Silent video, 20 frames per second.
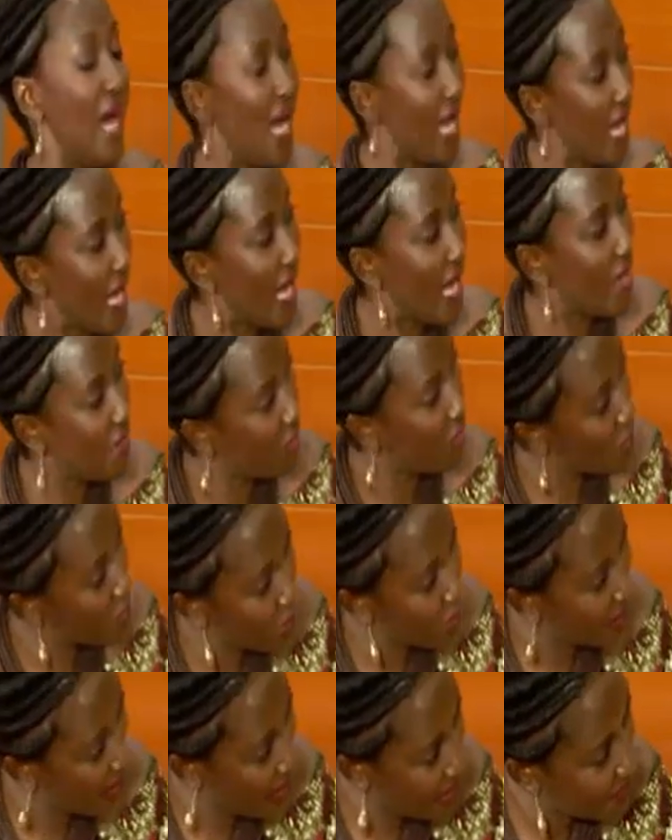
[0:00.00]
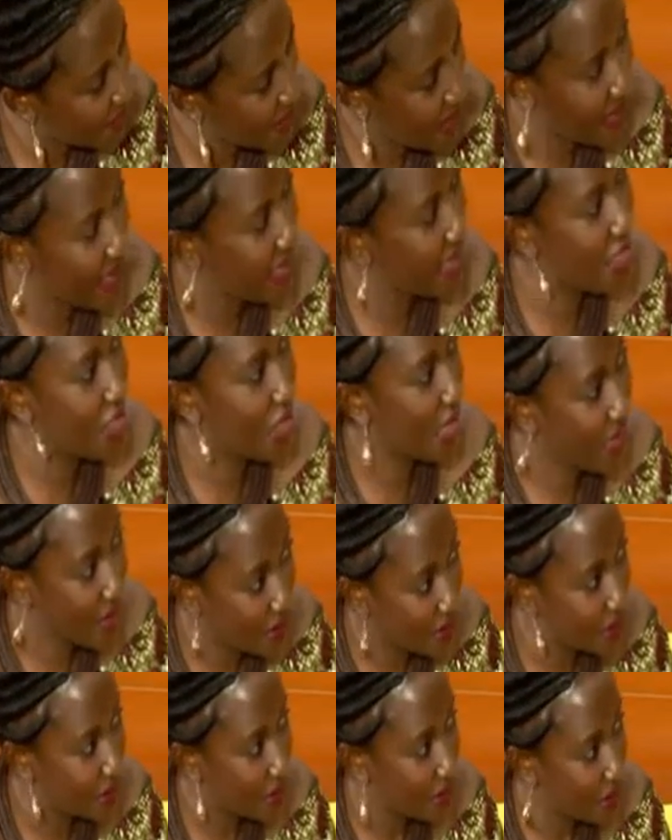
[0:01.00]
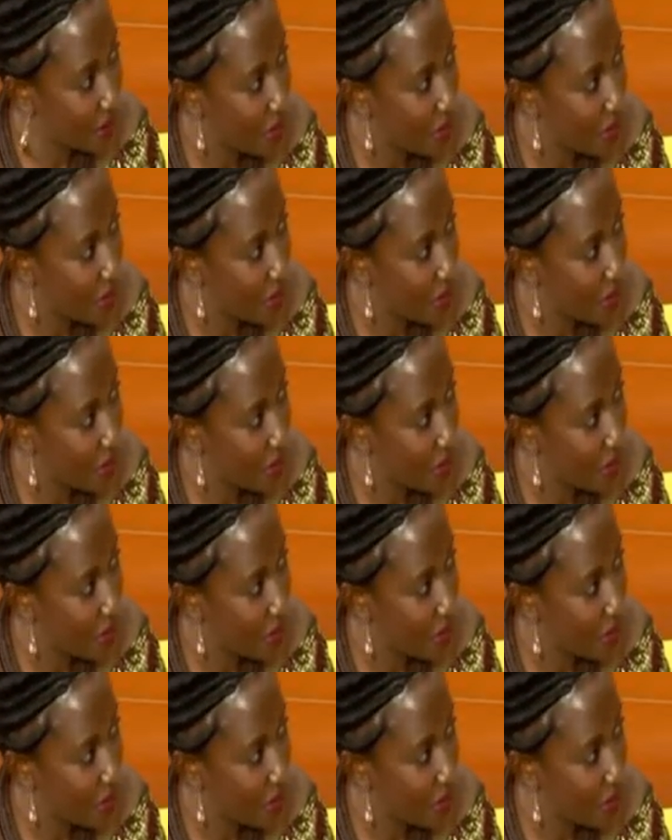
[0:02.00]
I have looked after a child.